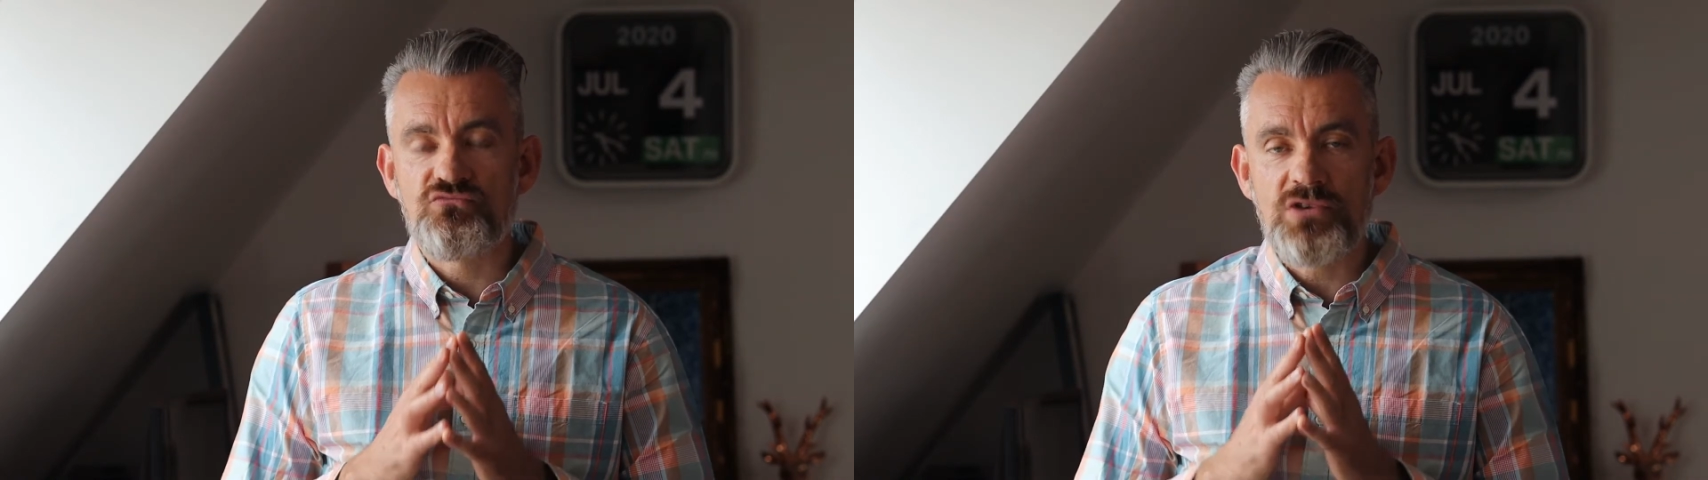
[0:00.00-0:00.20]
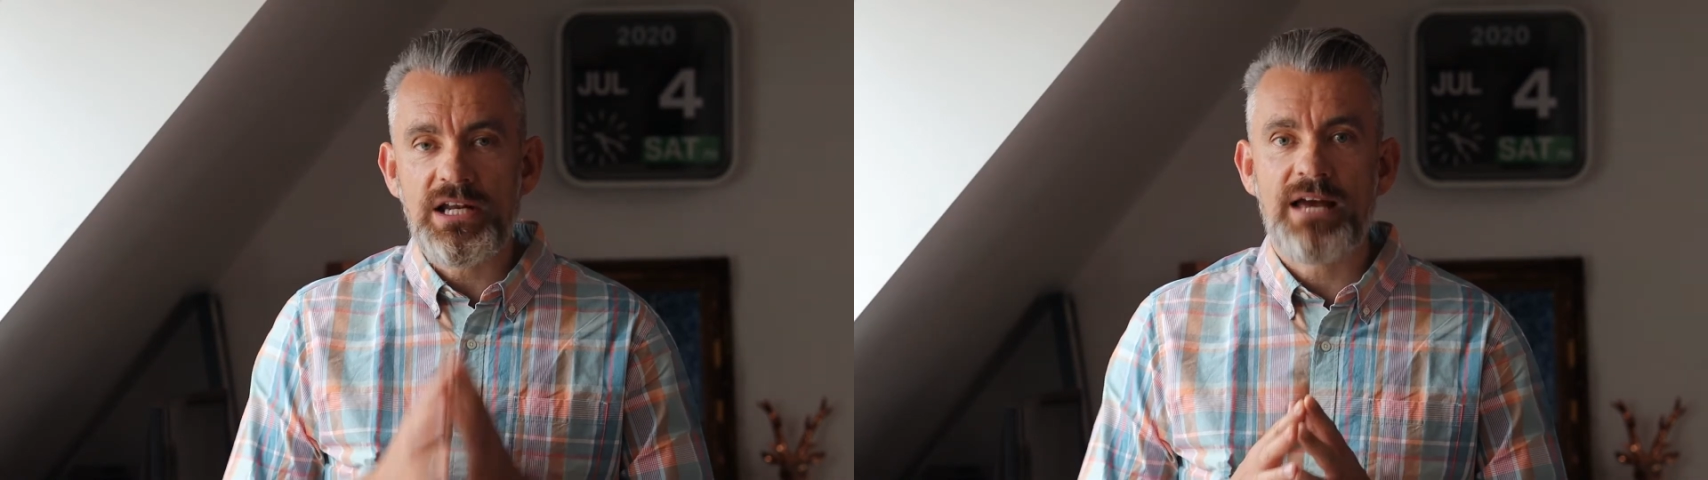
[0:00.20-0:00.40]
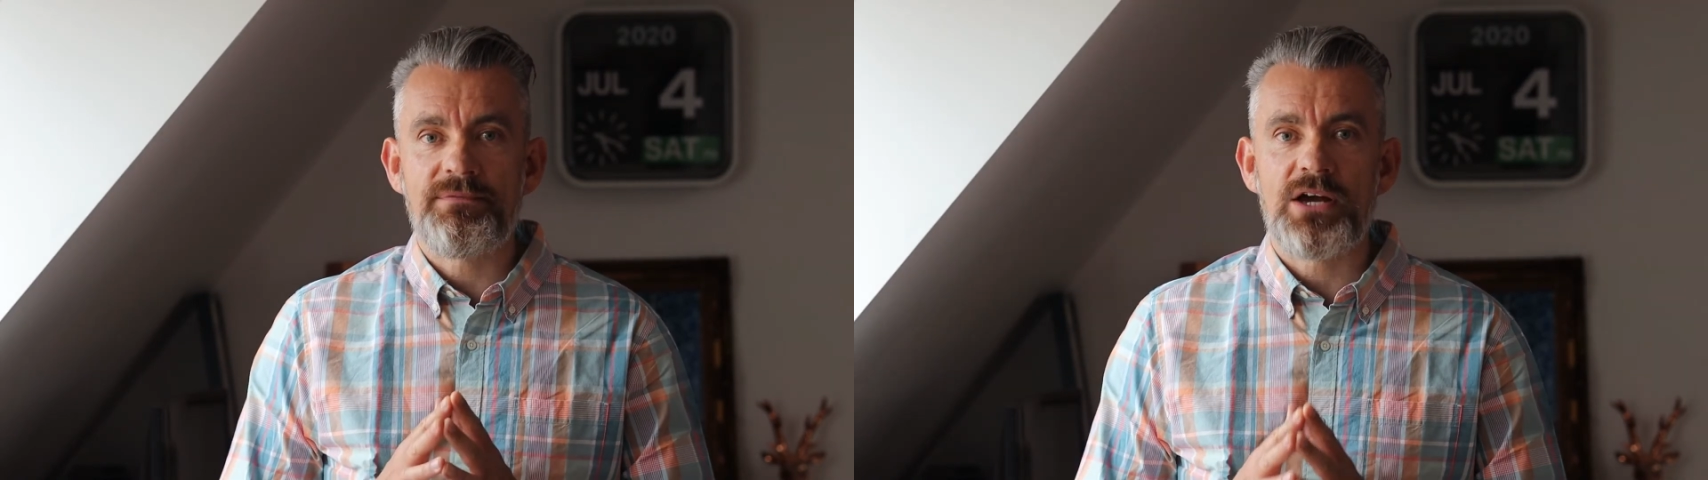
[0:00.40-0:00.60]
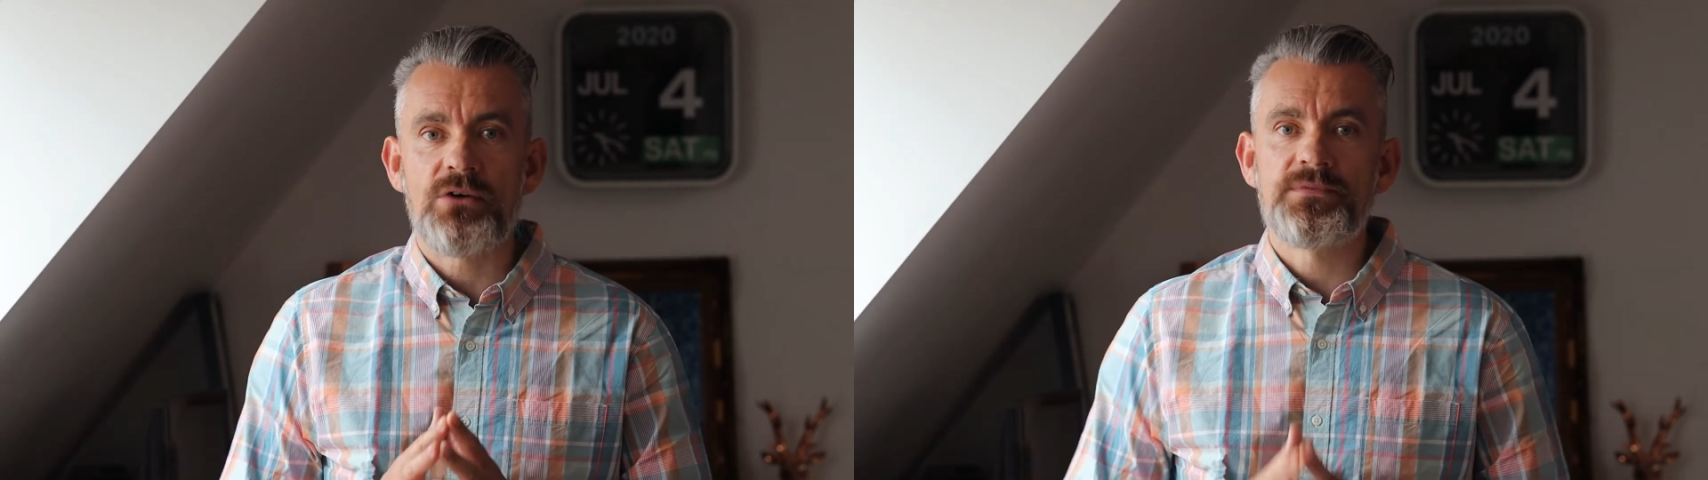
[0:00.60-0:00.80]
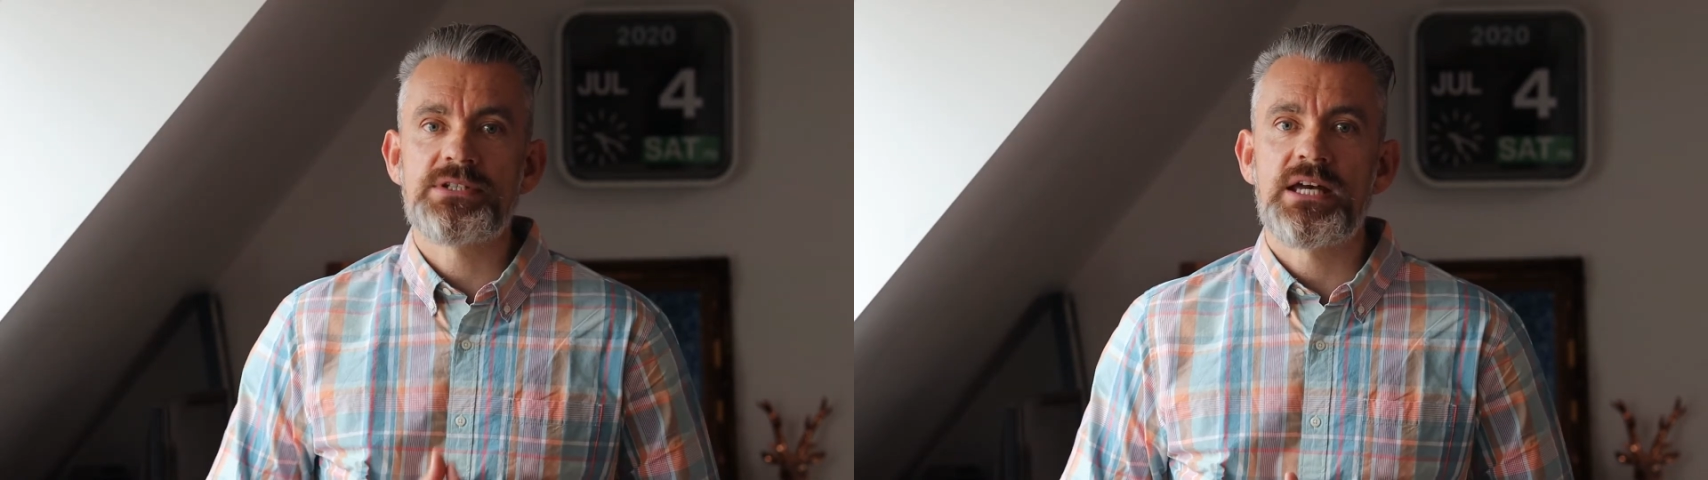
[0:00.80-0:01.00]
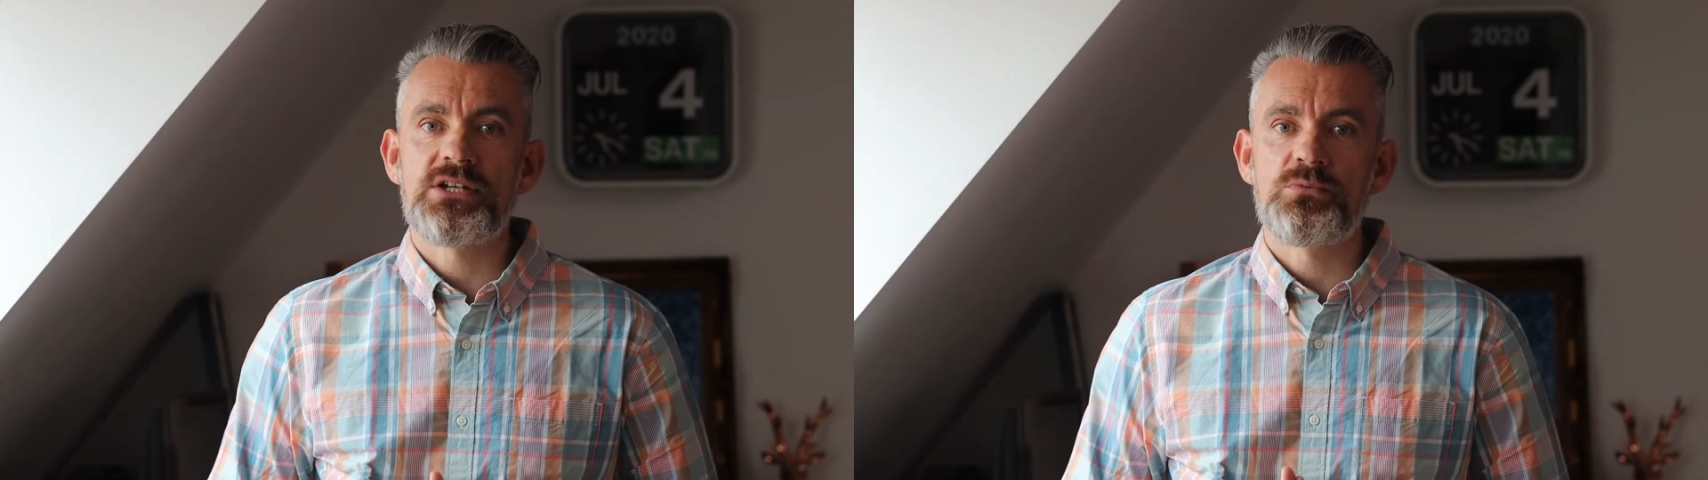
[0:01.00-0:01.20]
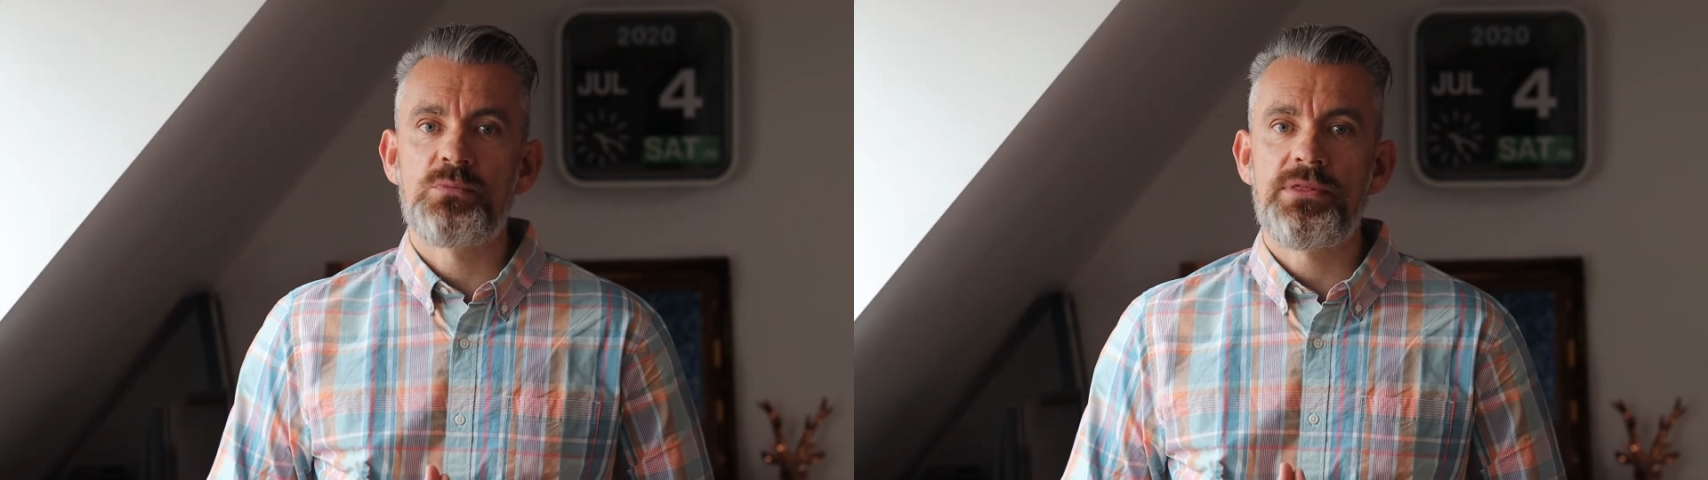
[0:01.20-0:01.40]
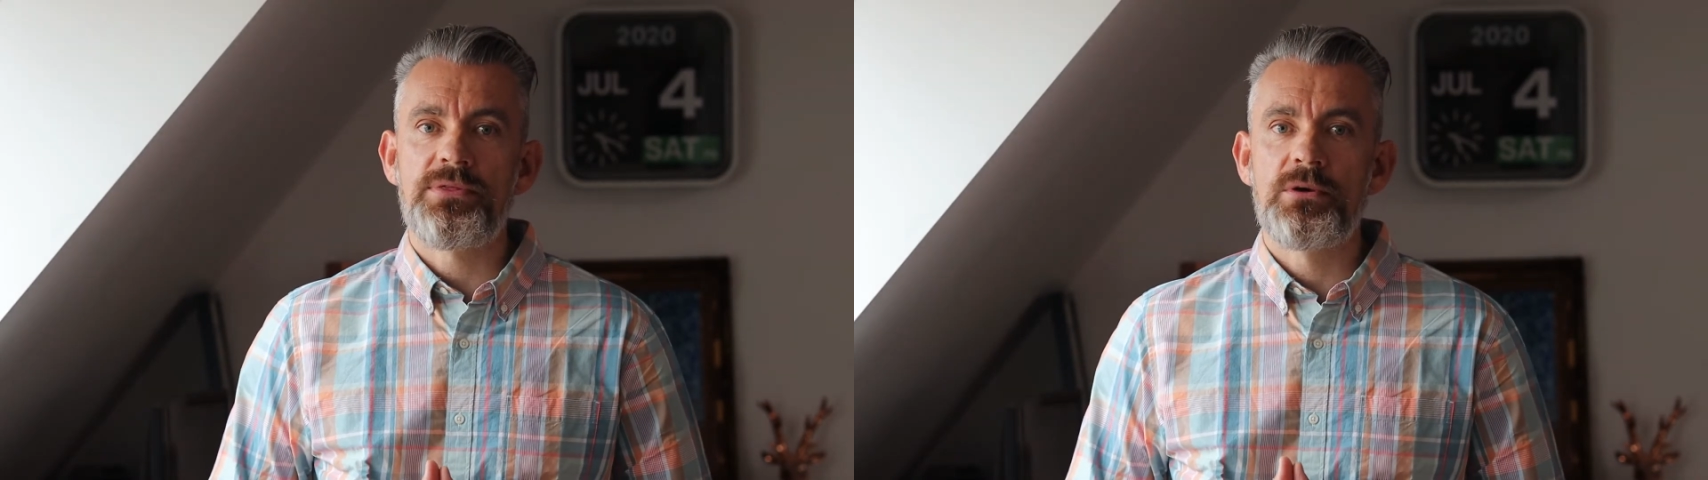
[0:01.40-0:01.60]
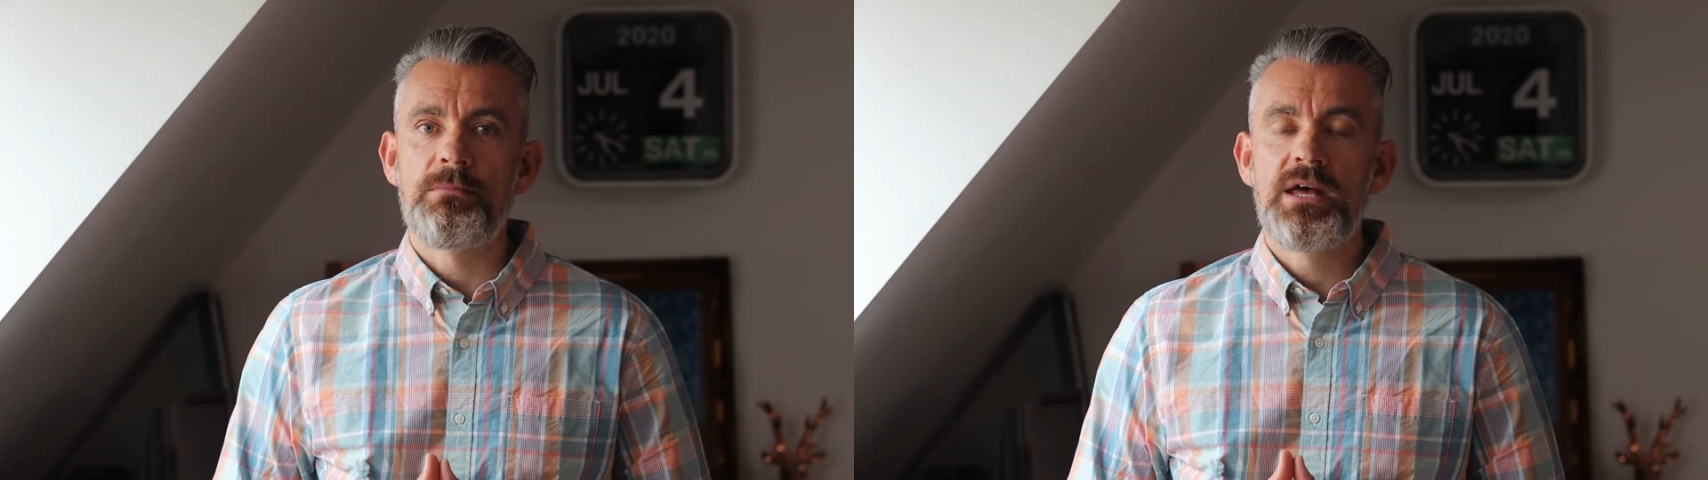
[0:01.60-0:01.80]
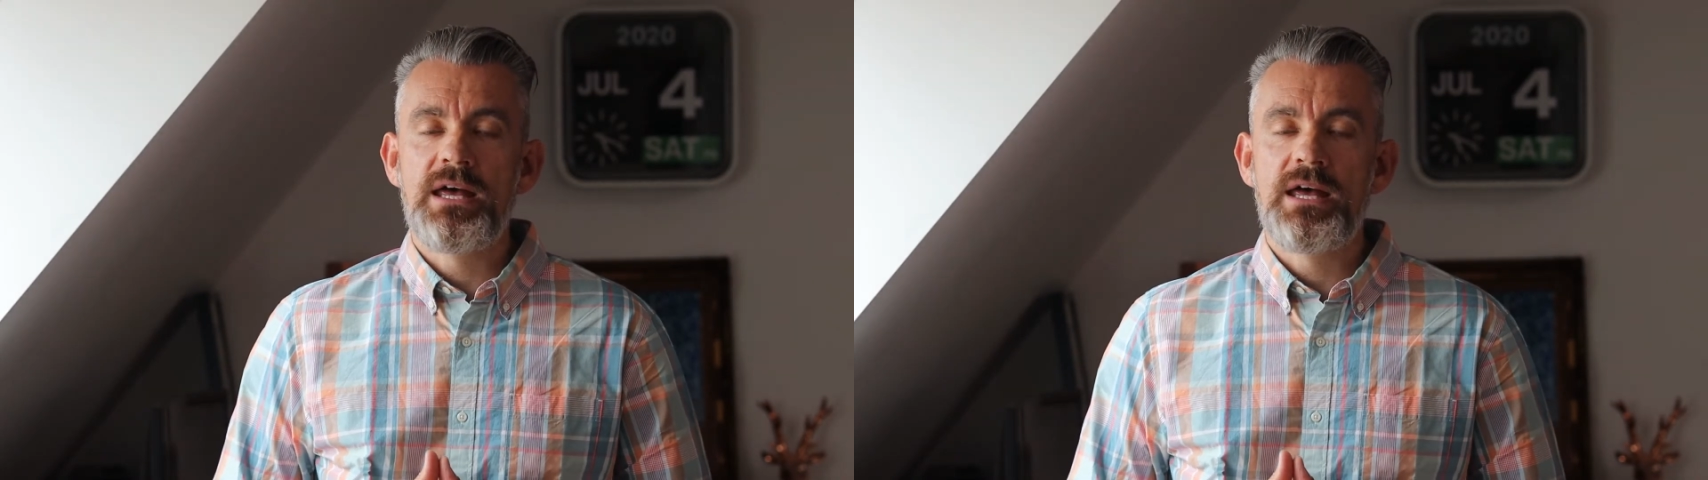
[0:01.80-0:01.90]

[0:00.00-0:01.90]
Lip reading: really have that conversation with them